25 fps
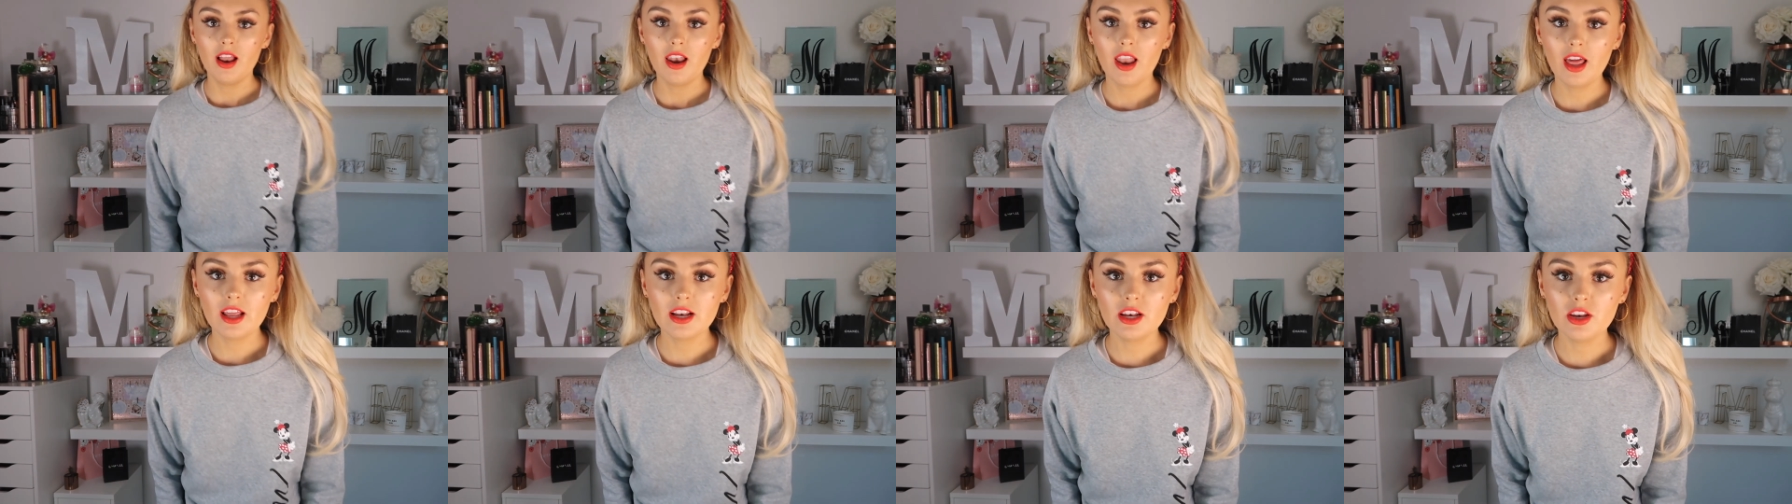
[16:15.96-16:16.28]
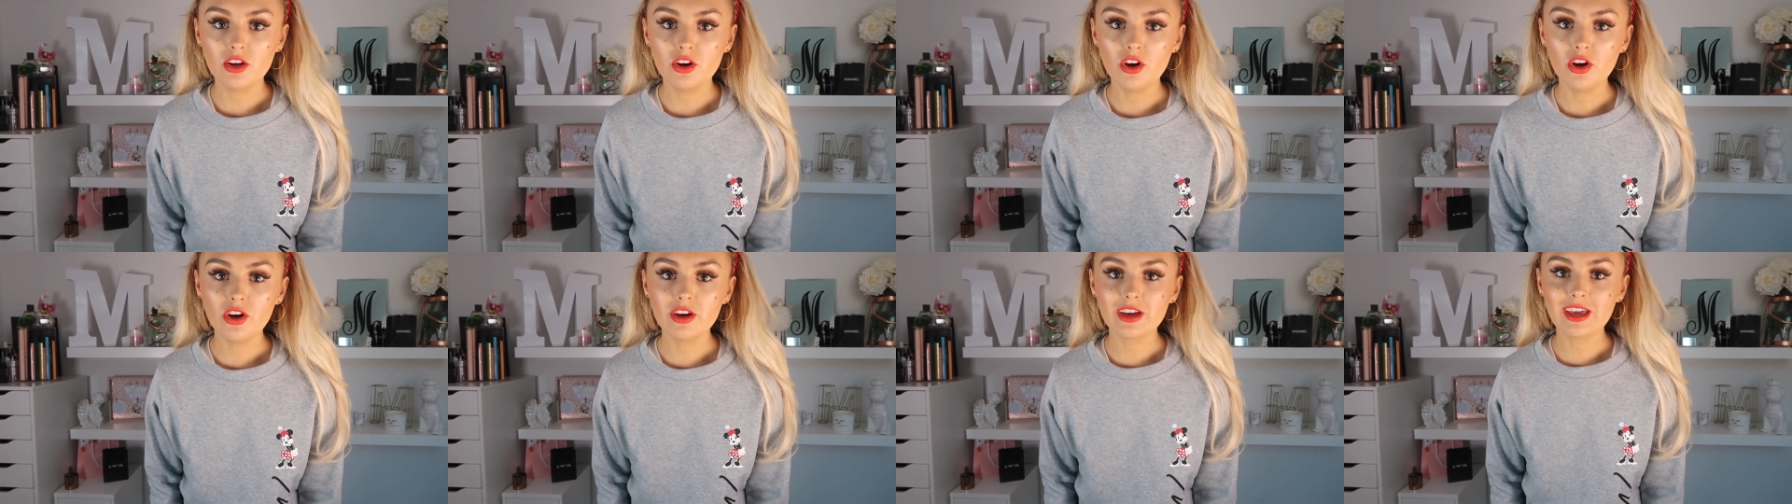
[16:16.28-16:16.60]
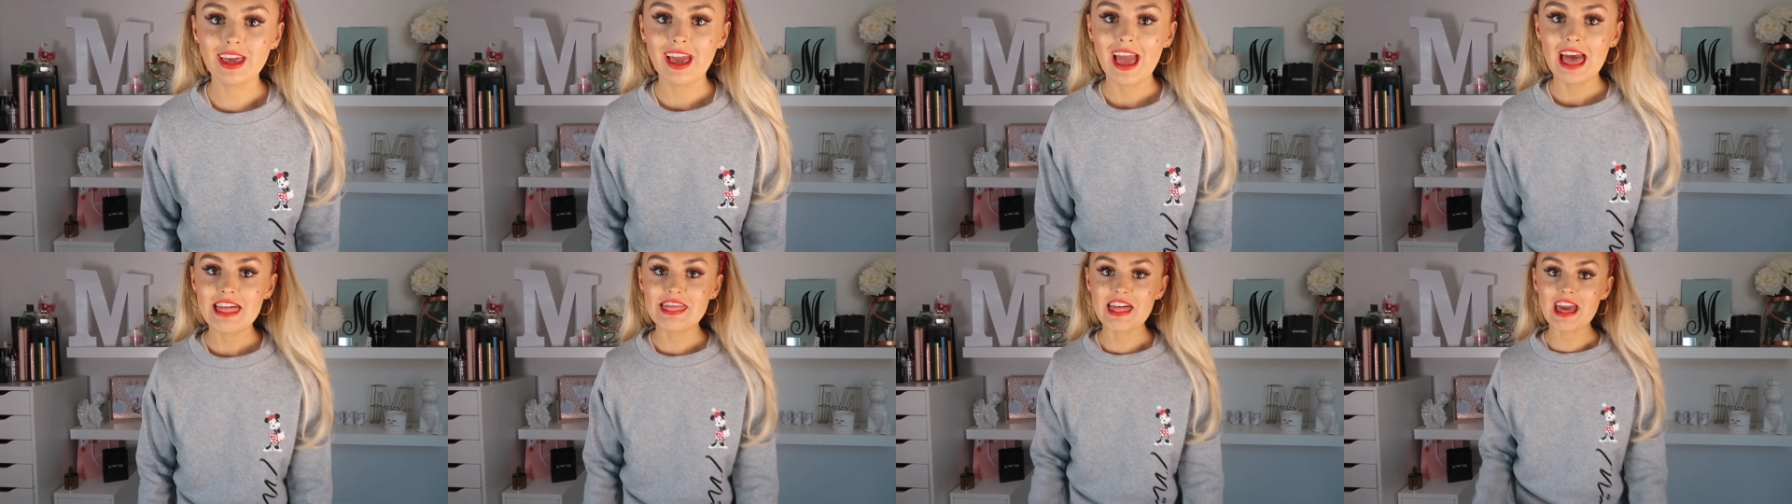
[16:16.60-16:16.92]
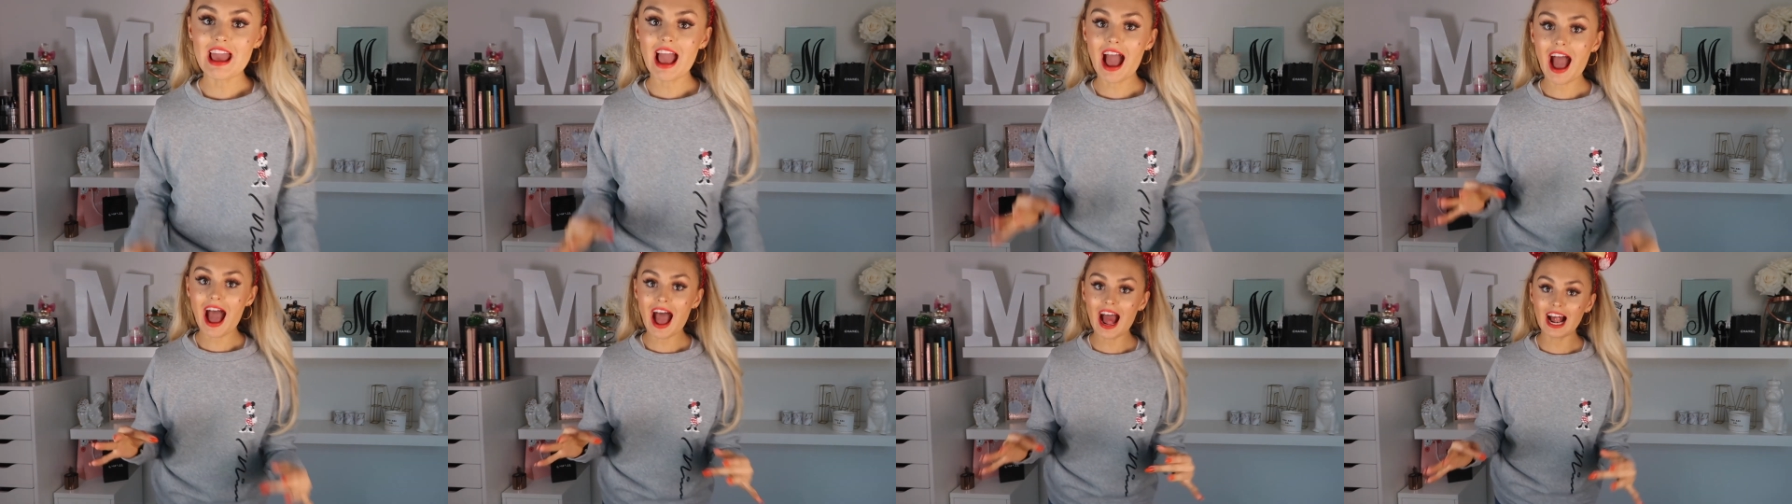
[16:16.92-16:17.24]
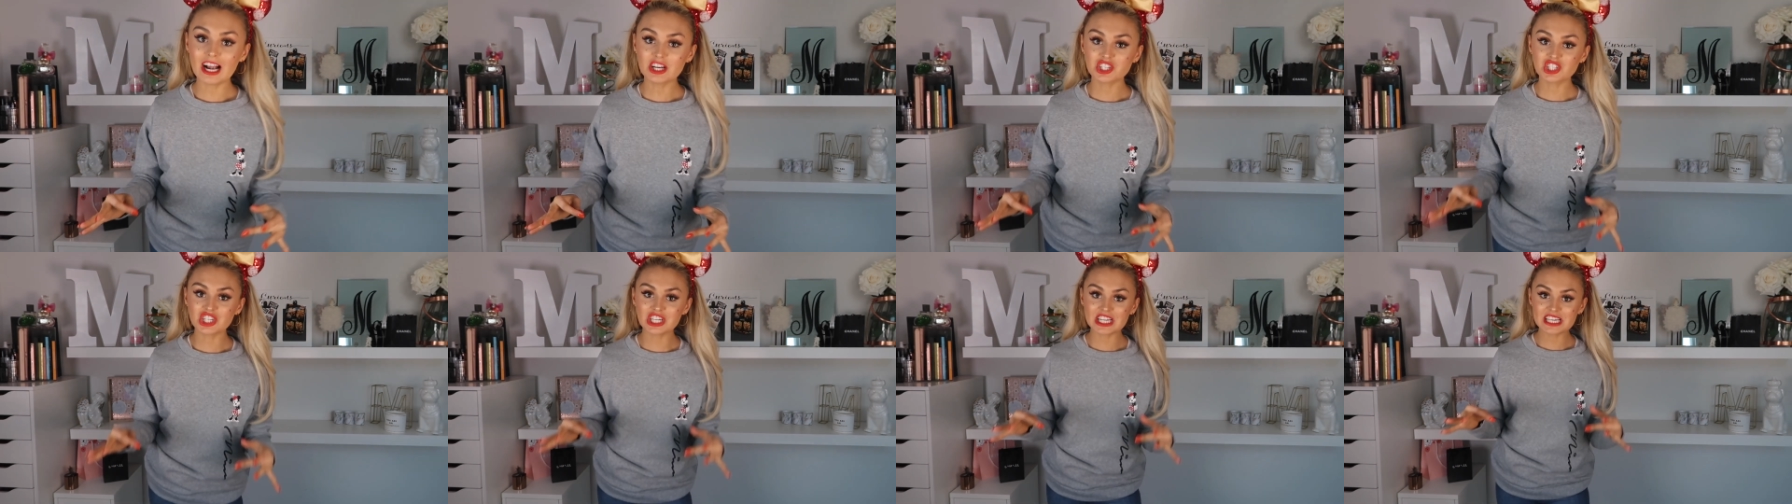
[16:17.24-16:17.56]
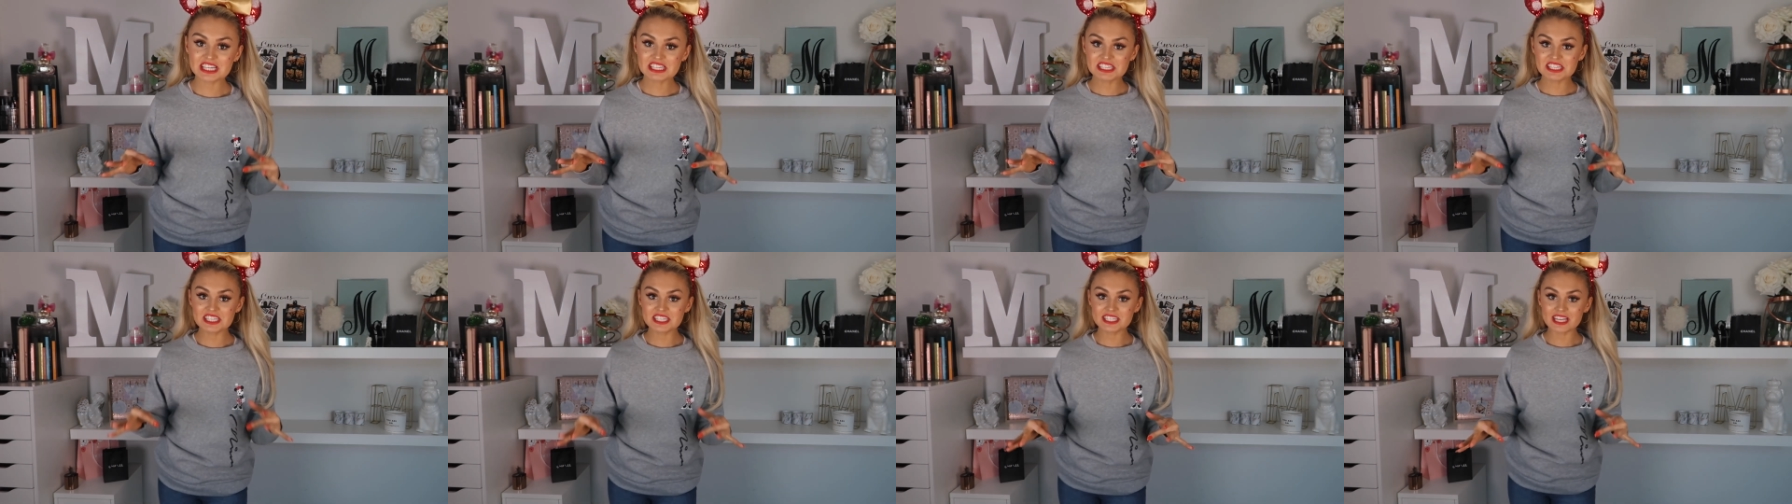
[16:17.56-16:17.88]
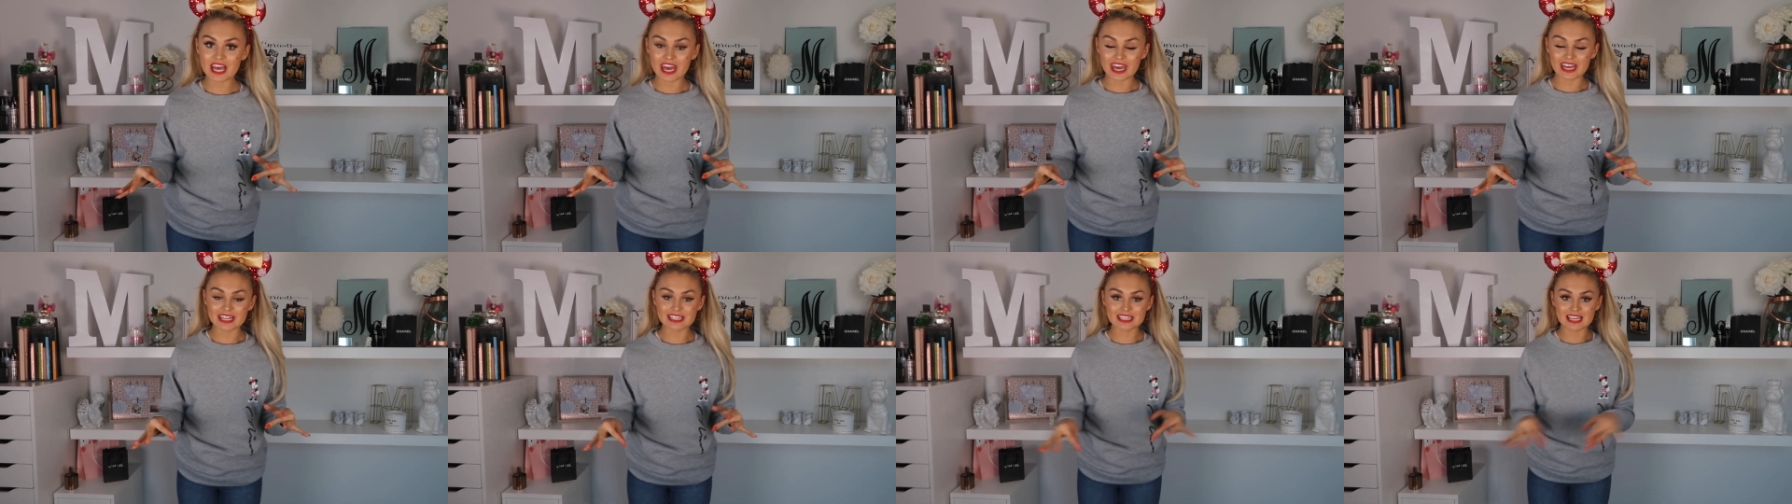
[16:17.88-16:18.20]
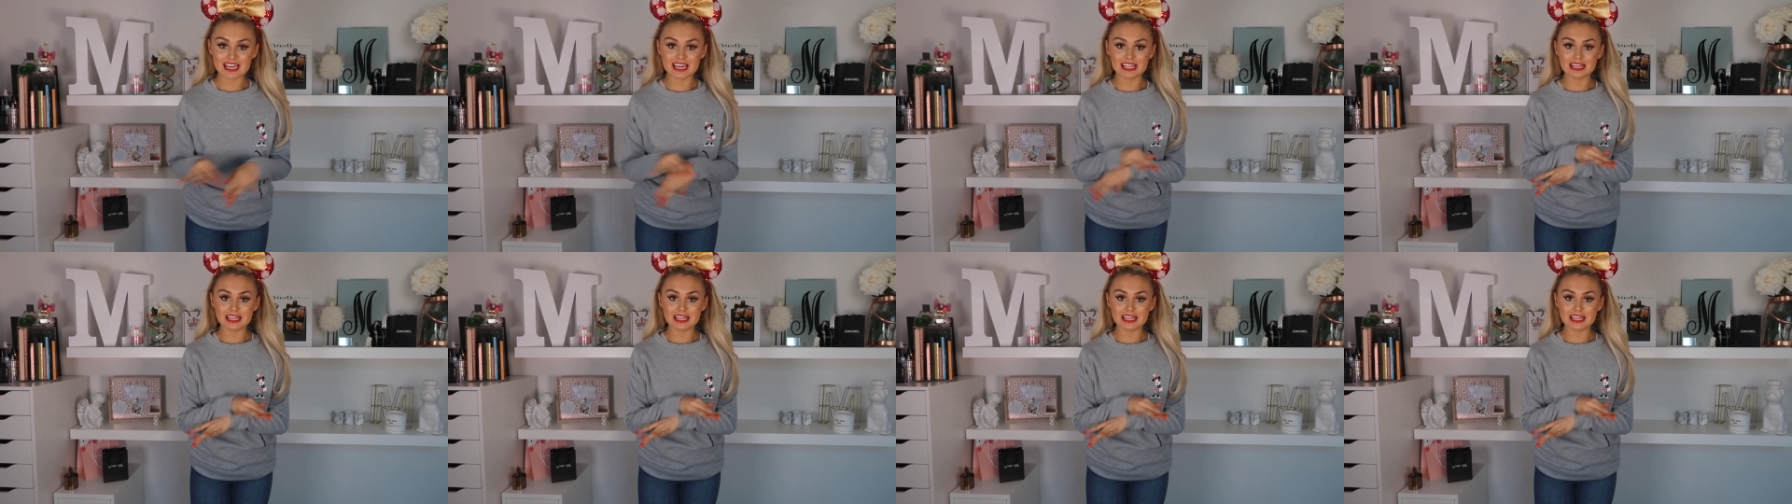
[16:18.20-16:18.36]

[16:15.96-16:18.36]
like look they actually sit